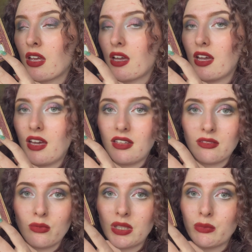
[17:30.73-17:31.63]
and
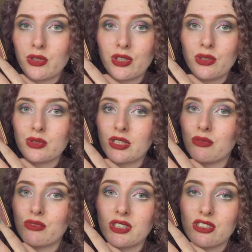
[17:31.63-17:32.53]
one more use I
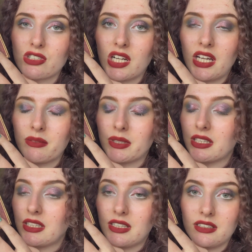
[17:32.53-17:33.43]
really tried, but
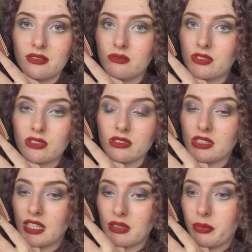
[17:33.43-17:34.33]
I could
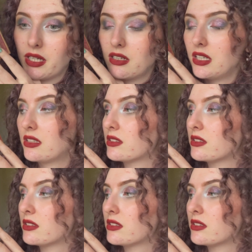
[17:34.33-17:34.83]
not bear it.